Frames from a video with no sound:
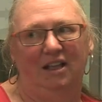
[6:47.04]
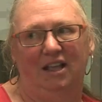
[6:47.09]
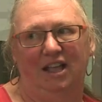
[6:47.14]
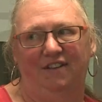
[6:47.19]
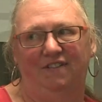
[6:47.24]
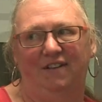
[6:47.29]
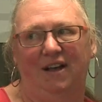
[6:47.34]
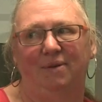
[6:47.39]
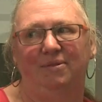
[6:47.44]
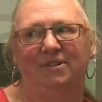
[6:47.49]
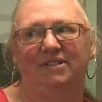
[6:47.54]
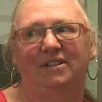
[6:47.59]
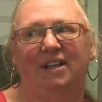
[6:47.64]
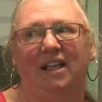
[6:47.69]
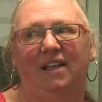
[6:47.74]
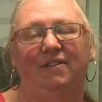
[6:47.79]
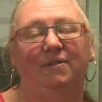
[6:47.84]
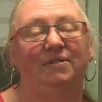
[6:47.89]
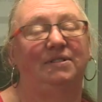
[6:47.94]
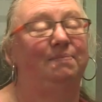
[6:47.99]
If, I was,
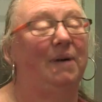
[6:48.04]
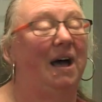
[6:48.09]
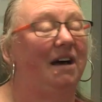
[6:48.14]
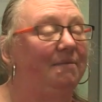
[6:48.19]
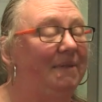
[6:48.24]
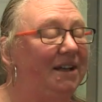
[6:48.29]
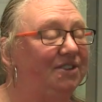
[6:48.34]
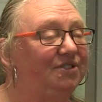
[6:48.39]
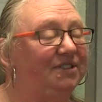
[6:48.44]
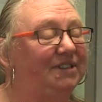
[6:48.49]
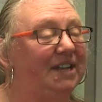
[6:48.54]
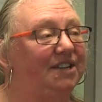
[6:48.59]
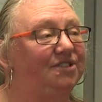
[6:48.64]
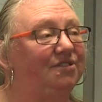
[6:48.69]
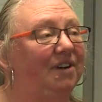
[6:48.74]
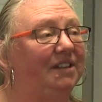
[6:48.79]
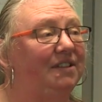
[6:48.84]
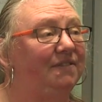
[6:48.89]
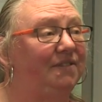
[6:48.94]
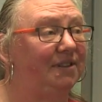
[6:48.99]
if it was parametric
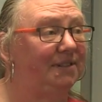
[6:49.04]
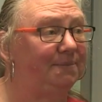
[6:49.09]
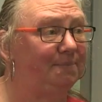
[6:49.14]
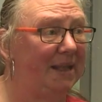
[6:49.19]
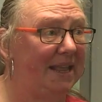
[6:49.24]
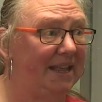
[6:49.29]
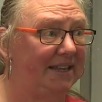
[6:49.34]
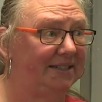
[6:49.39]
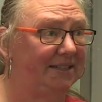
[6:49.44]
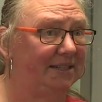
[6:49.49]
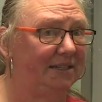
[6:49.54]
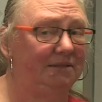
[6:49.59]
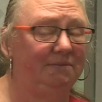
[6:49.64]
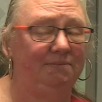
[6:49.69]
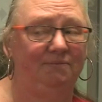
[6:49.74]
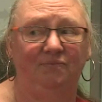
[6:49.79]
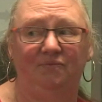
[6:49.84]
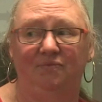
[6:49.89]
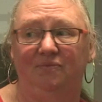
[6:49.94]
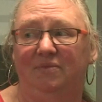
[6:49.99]
data, I'd have used
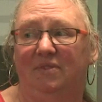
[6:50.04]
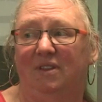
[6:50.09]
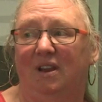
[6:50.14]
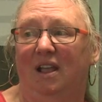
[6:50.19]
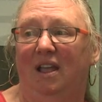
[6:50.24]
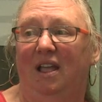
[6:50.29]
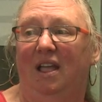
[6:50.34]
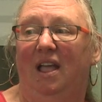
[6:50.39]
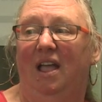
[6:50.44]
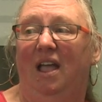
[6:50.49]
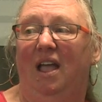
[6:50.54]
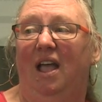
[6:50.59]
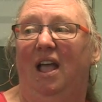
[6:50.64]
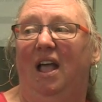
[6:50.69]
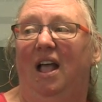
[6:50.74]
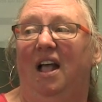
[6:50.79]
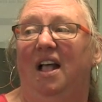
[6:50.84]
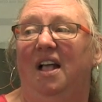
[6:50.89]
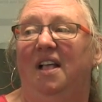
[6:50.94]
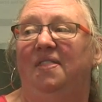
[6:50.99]
Pearson.
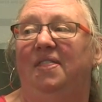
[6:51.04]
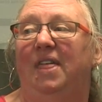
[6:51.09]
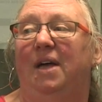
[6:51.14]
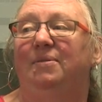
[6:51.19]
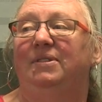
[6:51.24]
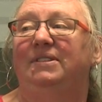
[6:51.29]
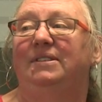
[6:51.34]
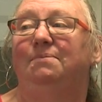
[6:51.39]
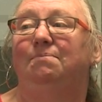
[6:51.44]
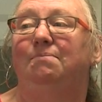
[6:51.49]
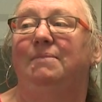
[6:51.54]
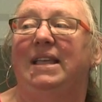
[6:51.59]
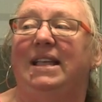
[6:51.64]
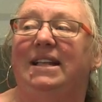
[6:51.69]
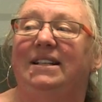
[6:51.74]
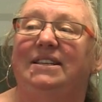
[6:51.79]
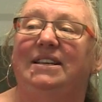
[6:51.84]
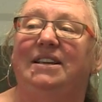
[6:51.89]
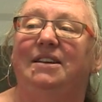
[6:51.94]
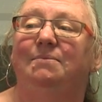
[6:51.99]
There was a
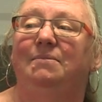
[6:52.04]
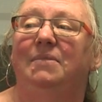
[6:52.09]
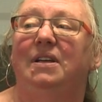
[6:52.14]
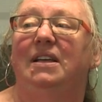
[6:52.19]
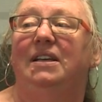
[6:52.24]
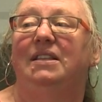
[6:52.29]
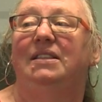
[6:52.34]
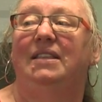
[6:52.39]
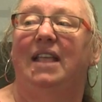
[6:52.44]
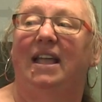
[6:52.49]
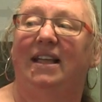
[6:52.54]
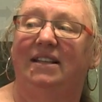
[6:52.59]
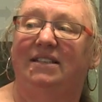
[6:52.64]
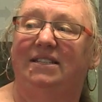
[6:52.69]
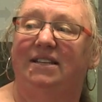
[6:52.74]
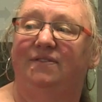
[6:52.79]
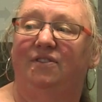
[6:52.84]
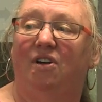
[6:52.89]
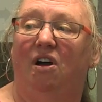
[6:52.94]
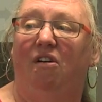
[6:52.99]
medium
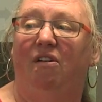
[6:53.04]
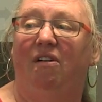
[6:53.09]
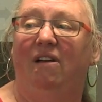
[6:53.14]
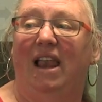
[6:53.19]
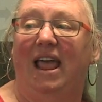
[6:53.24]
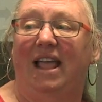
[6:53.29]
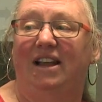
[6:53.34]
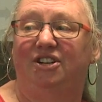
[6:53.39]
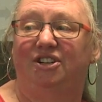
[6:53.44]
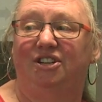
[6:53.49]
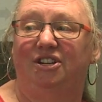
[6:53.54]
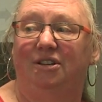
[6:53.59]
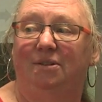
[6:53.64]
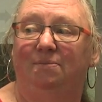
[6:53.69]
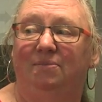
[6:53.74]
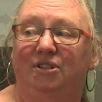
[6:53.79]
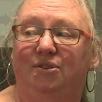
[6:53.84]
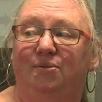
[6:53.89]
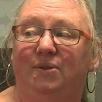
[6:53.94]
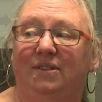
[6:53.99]
negative
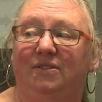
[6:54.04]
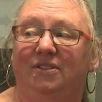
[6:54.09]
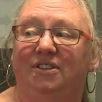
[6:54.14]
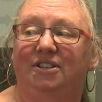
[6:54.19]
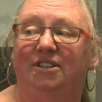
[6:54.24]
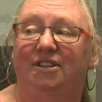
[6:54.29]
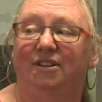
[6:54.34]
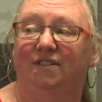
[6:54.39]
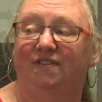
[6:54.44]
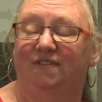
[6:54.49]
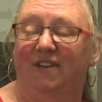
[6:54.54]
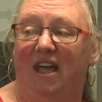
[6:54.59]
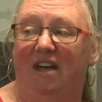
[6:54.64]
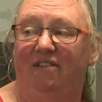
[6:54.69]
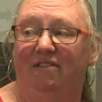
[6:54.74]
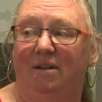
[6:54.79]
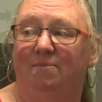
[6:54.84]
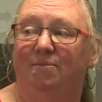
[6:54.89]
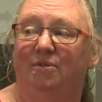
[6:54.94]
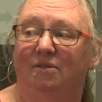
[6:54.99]
correlation between the two
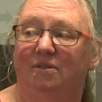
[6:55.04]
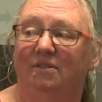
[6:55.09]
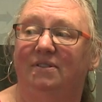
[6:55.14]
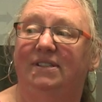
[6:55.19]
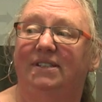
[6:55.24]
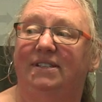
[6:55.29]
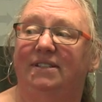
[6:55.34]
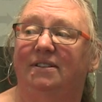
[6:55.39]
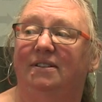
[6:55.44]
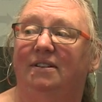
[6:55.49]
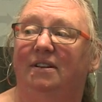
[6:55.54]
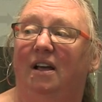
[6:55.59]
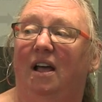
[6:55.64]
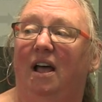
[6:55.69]
variables.